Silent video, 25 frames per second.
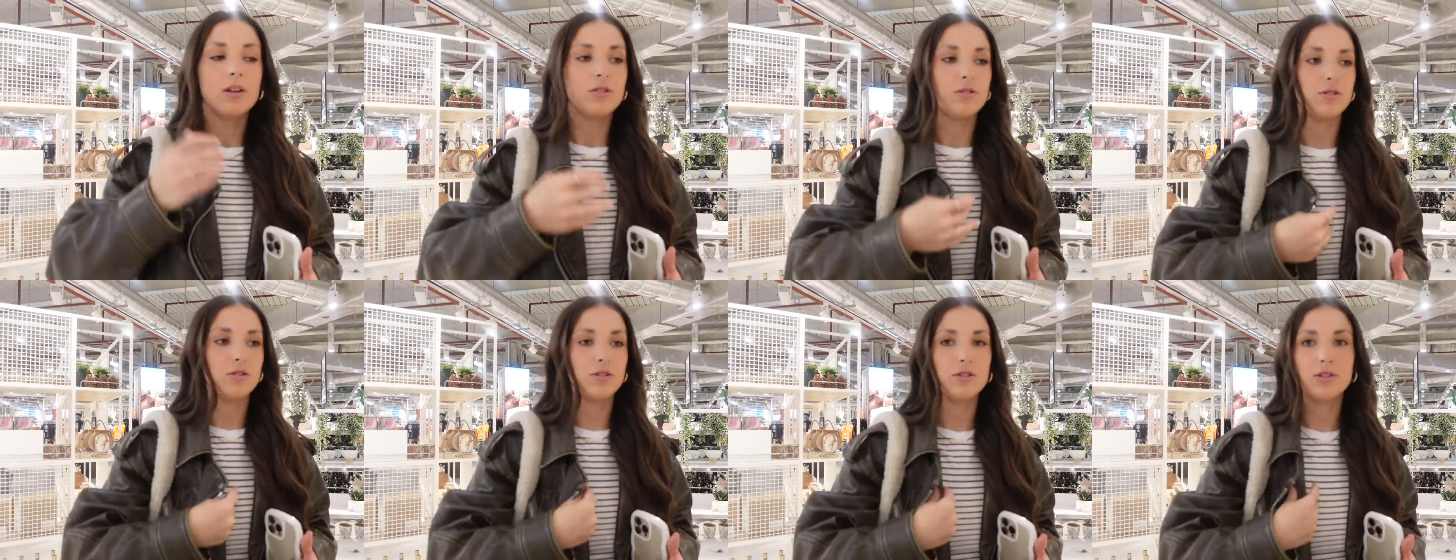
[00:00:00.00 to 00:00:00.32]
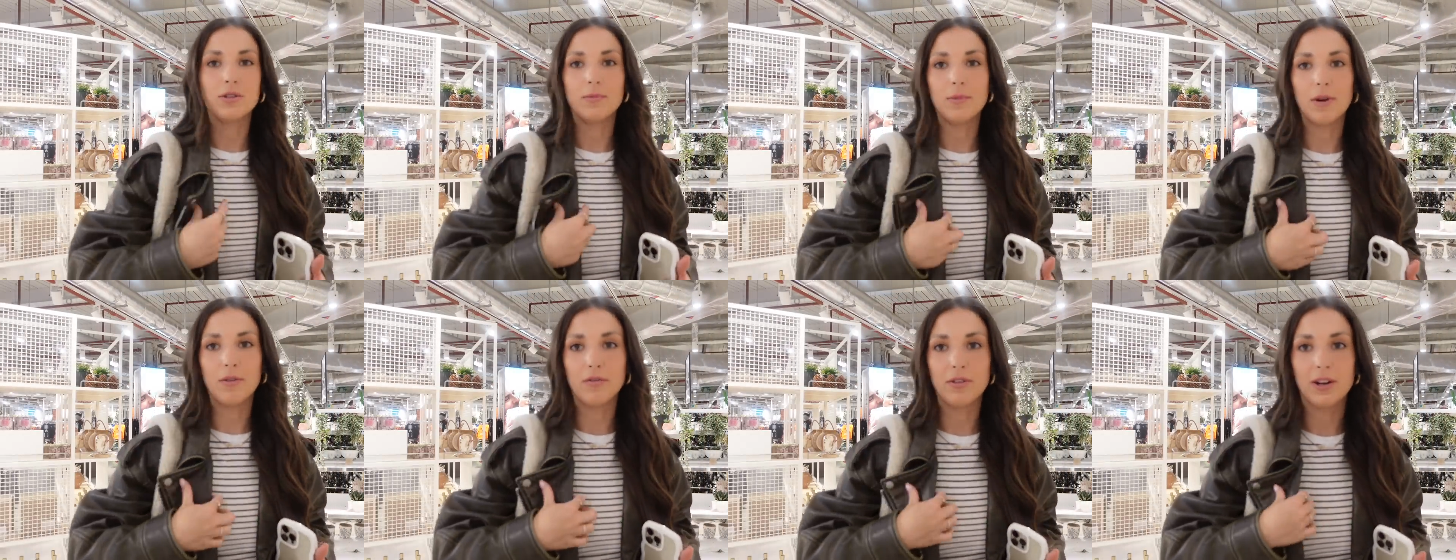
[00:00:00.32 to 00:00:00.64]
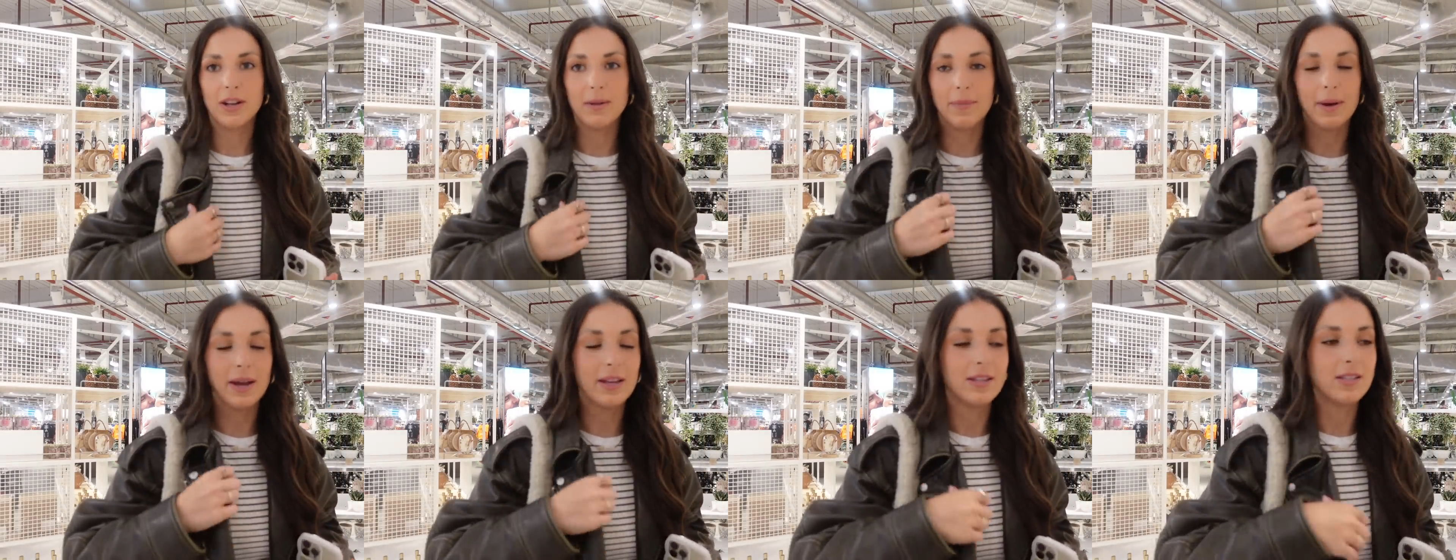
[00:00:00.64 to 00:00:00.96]
Just some like
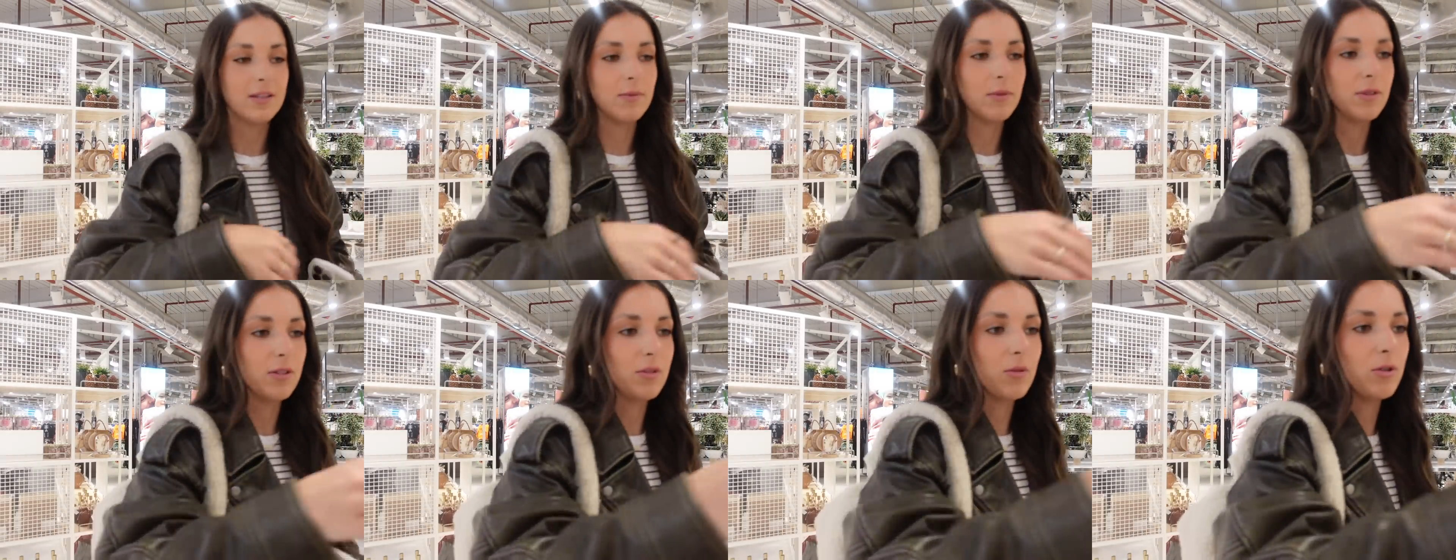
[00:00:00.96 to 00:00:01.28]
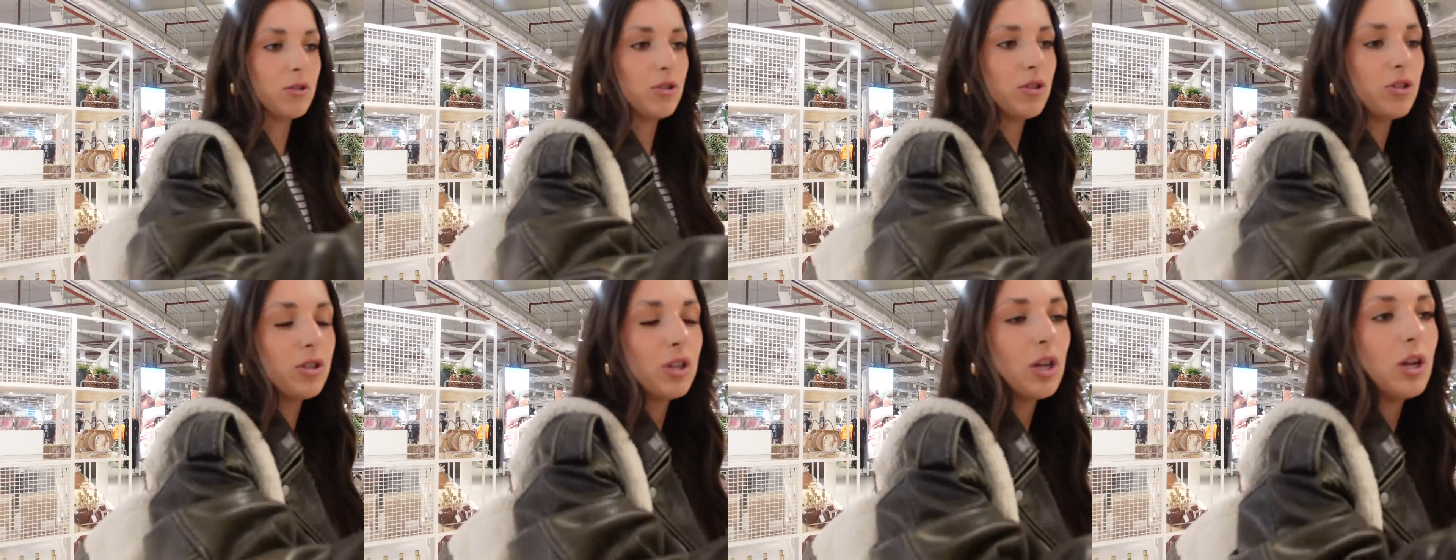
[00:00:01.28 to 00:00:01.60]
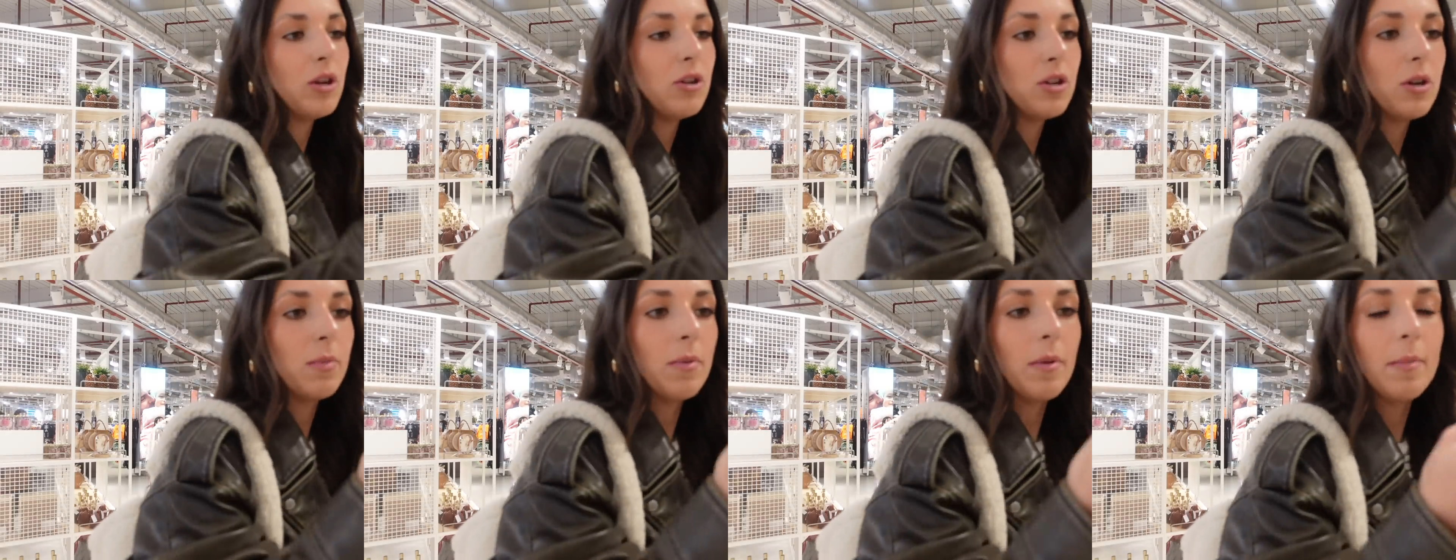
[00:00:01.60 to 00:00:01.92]
really basic ones. So I just
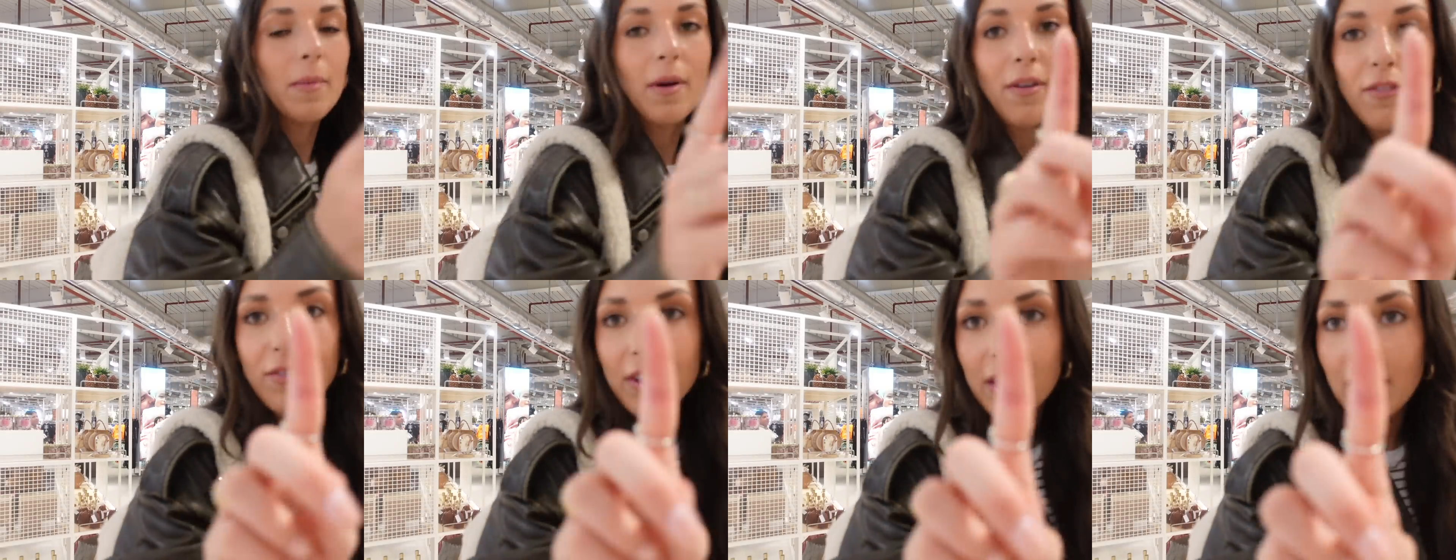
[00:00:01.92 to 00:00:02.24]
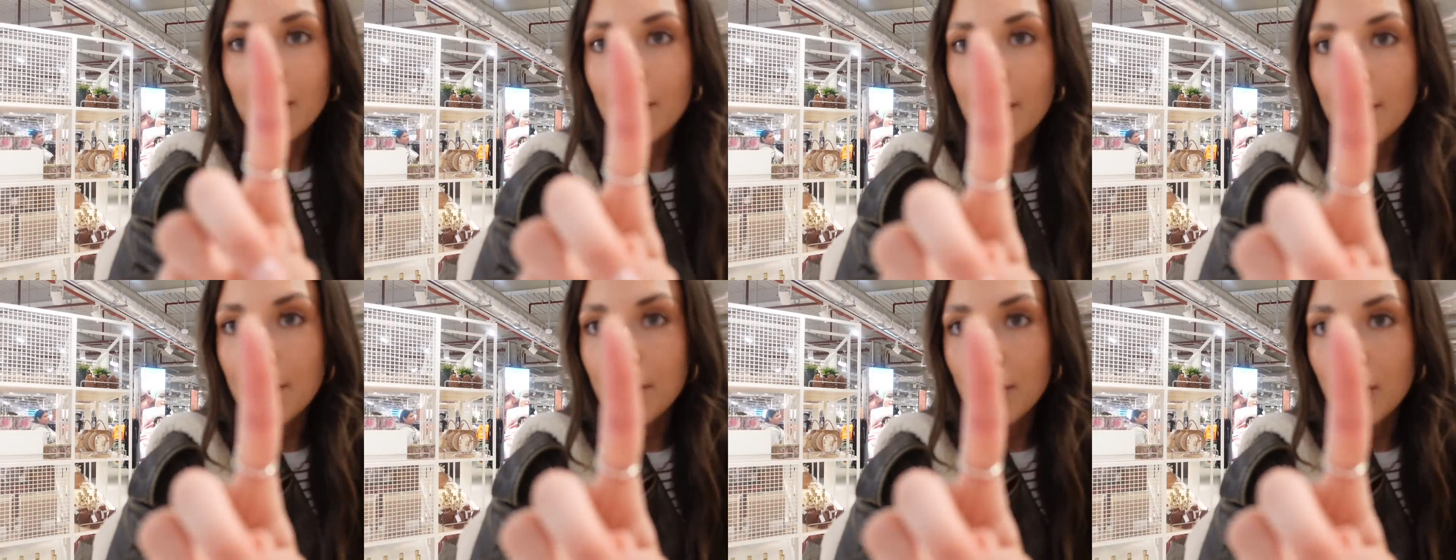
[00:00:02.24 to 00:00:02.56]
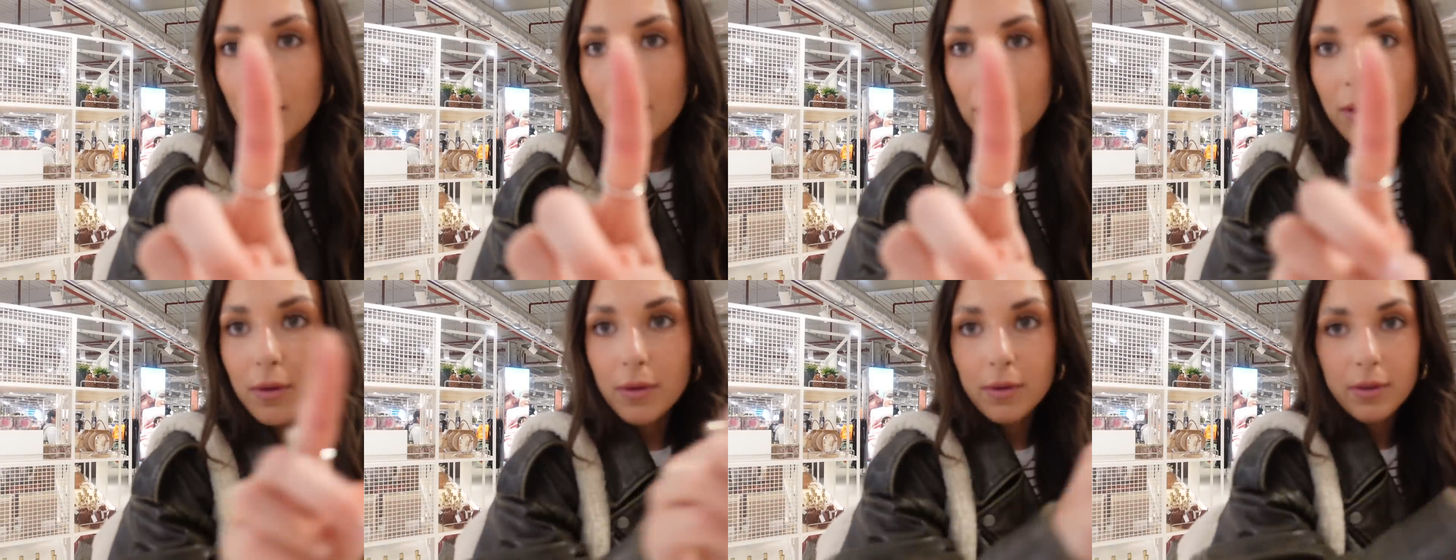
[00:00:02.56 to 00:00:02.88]
queued up and my finger went
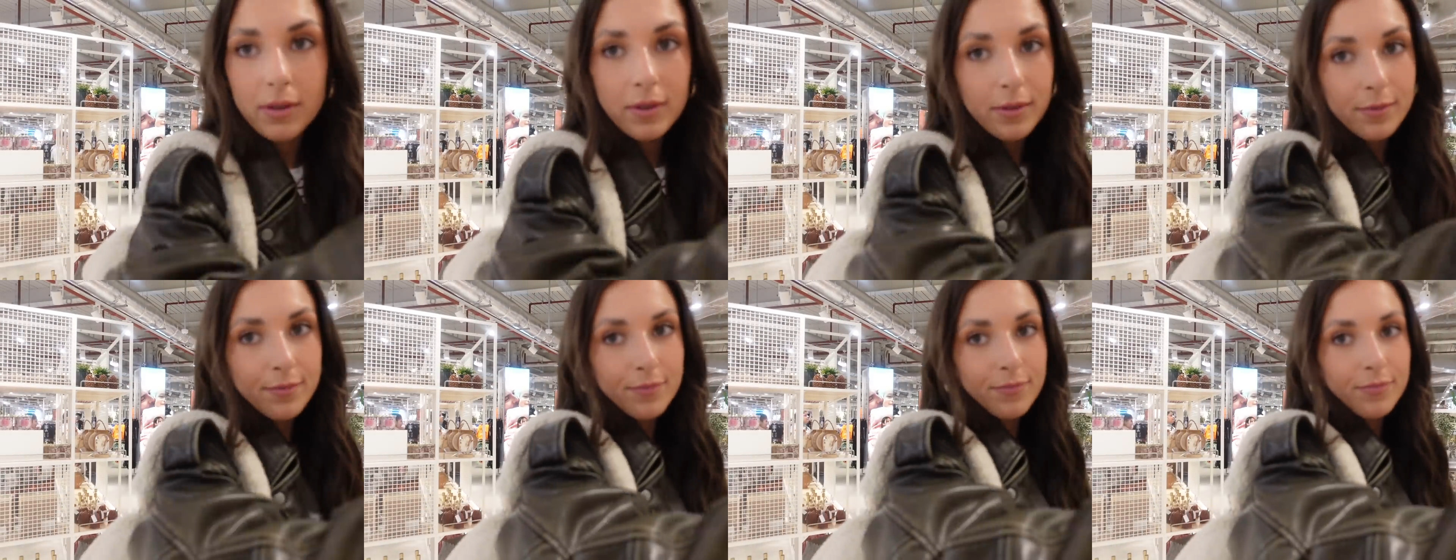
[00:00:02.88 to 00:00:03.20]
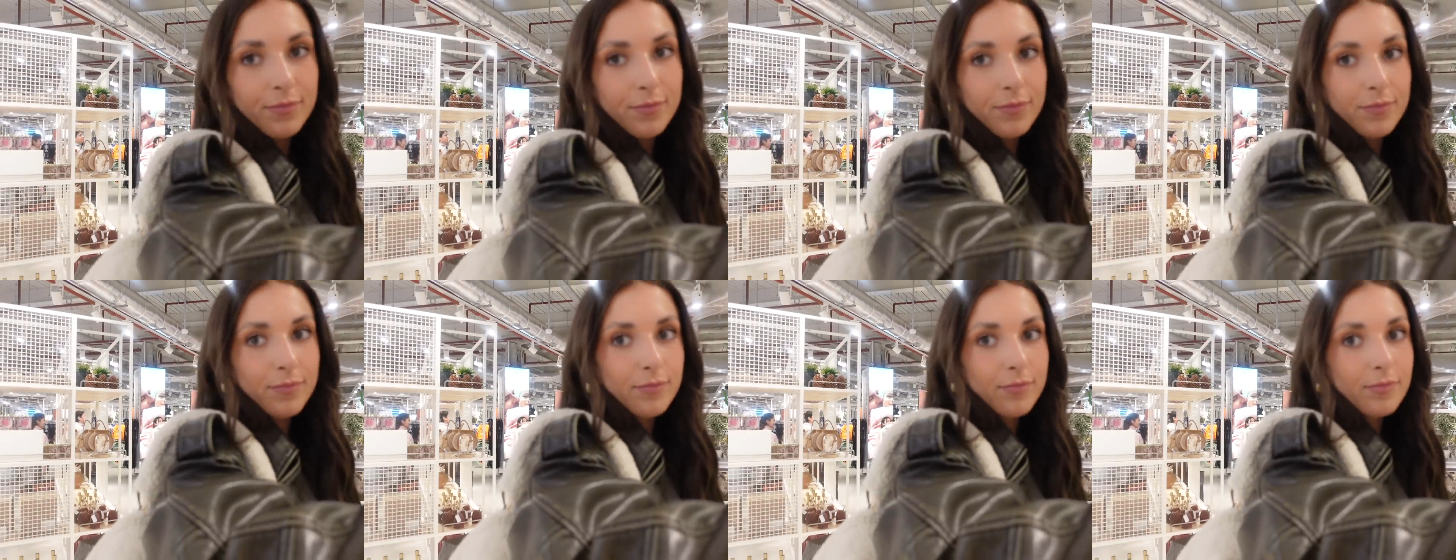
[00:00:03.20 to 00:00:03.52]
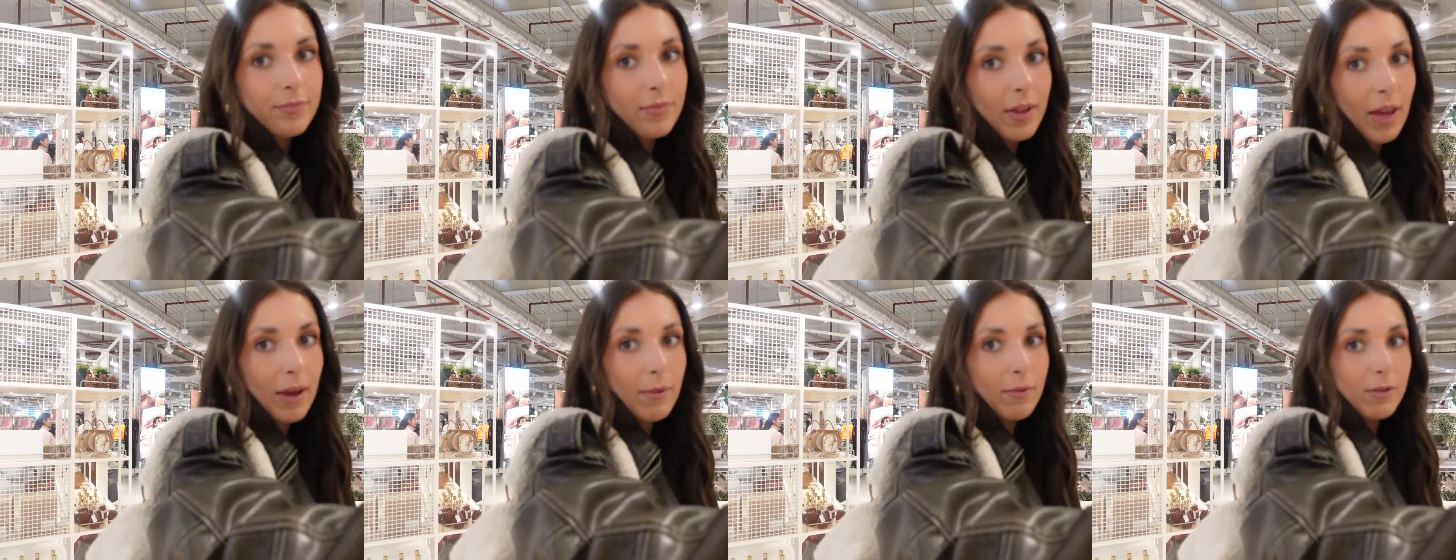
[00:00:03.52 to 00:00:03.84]
blue.